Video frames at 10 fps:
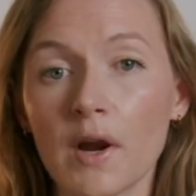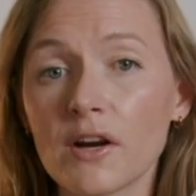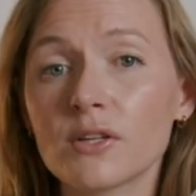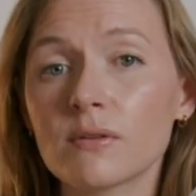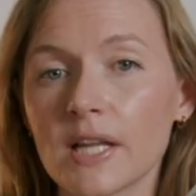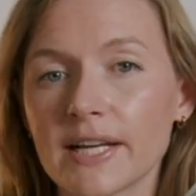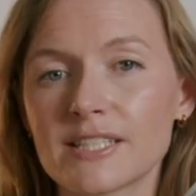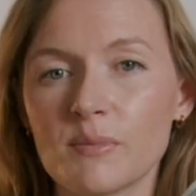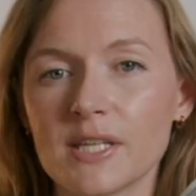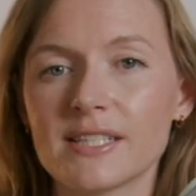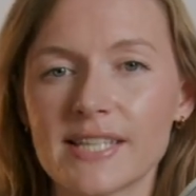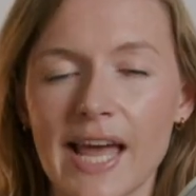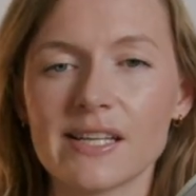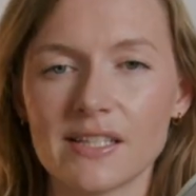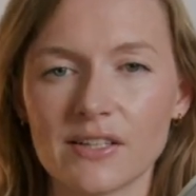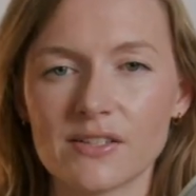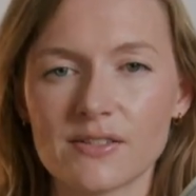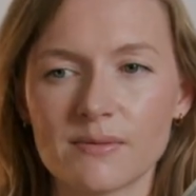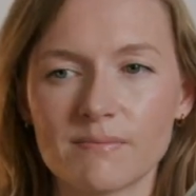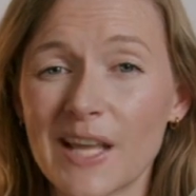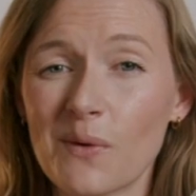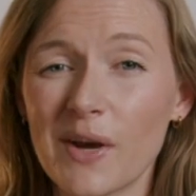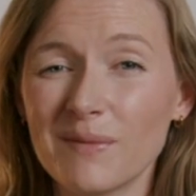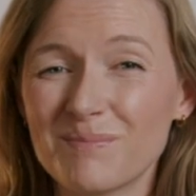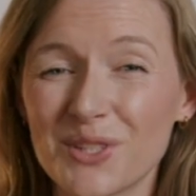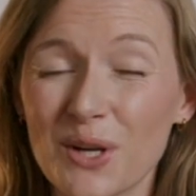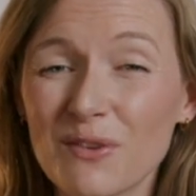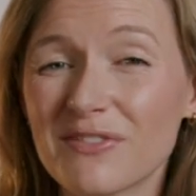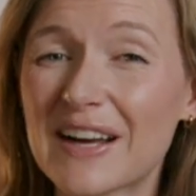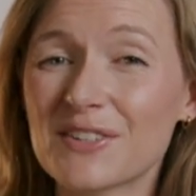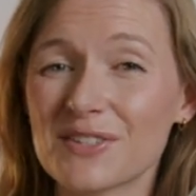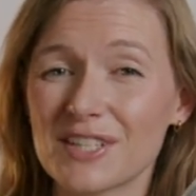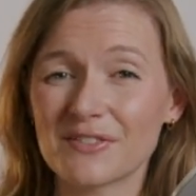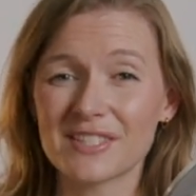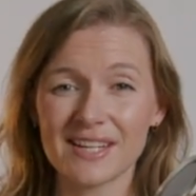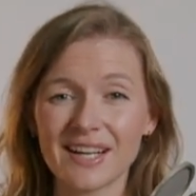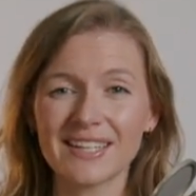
where you'd like to be in 10 years. That way, you don't find yourself stuck